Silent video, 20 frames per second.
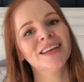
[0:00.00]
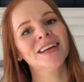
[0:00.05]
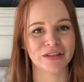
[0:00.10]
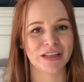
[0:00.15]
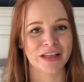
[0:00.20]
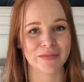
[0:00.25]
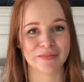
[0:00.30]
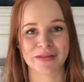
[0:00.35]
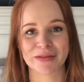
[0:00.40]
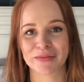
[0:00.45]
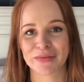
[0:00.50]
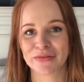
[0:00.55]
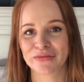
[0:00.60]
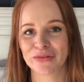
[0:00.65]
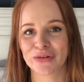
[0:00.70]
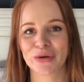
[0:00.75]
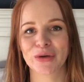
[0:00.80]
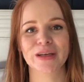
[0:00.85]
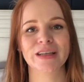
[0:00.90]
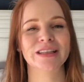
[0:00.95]
tip number
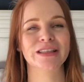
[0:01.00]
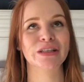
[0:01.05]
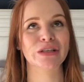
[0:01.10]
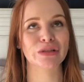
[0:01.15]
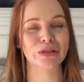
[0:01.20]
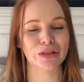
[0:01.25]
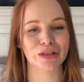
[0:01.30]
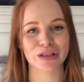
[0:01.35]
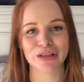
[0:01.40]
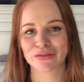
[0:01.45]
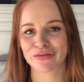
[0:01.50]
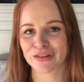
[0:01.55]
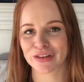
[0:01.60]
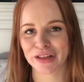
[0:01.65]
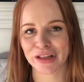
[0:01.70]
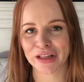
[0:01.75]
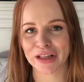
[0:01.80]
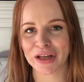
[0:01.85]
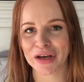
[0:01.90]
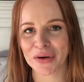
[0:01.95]
4 is to look for
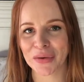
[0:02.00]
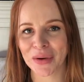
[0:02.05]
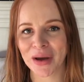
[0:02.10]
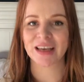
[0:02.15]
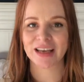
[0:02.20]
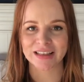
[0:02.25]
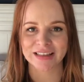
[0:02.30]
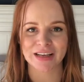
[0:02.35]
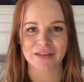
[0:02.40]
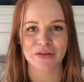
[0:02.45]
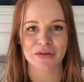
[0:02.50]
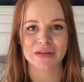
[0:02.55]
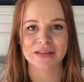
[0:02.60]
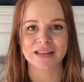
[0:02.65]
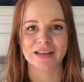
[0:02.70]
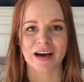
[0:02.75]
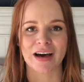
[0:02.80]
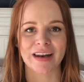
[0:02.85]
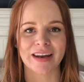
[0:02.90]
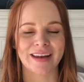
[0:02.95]
the glow, because
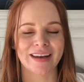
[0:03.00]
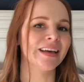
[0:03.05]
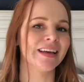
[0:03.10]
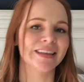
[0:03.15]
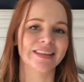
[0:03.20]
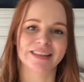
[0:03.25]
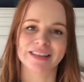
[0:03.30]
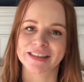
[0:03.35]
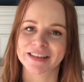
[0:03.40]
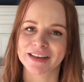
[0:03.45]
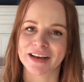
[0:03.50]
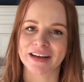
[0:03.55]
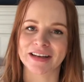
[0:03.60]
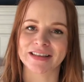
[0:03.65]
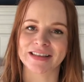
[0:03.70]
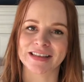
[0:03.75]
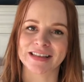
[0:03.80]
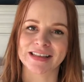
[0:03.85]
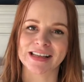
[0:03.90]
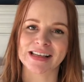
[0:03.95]
everyone's got it. It's just not
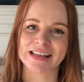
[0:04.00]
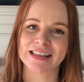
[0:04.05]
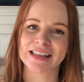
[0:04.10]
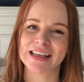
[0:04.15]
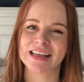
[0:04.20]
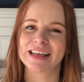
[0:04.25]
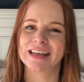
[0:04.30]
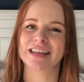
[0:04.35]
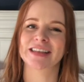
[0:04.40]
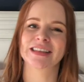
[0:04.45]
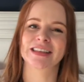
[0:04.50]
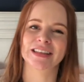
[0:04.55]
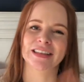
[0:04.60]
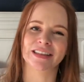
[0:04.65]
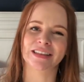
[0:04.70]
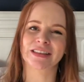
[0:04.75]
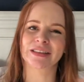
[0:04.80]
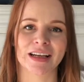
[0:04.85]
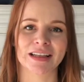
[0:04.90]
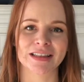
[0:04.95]
as easy to see it
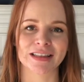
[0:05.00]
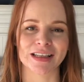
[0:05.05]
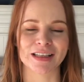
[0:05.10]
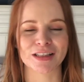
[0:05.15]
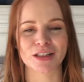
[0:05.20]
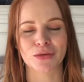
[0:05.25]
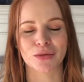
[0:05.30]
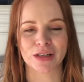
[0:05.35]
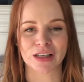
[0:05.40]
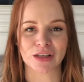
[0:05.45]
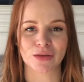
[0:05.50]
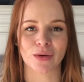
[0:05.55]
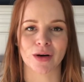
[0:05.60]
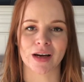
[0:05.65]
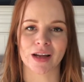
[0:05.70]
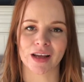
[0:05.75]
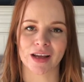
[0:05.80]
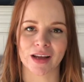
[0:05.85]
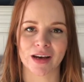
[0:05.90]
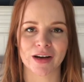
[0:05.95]
until hindsight's
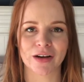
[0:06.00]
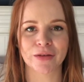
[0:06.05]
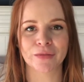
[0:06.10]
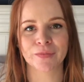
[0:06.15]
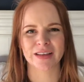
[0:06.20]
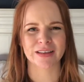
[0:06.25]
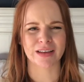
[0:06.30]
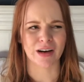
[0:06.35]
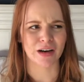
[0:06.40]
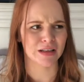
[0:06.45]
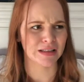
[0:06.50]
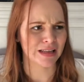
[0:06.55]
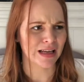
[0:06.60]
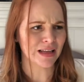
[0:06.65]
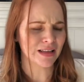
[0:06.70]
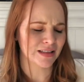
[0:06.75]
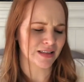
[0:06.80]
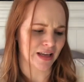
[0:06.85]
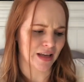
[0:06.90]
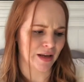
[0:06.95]
20/20, you know? Is
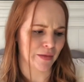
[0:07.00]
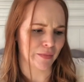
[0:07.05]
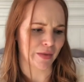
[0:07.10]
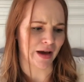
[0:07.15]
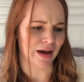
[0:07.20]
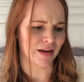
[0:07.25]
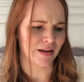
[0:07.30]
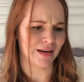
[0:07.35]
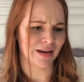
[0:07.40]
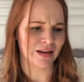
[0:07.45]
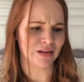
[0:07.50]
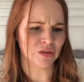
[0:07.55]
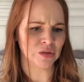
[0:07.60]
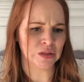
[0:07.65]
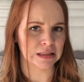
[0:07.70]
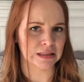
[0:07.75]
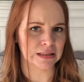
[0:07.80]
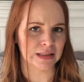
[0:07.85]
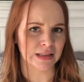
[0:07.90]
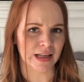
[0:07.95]
that saying bad now
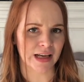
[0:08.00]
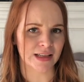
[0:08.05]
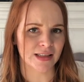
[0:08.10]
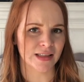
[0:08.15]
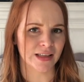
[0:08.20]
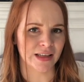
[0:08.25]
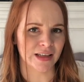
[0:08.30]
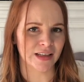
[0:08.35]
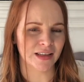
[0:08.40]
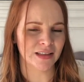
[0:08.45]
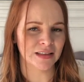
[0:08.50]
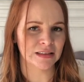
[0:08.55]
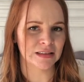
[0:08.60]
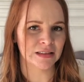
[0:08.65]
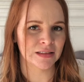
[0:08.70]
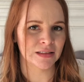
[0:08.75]
because of last year?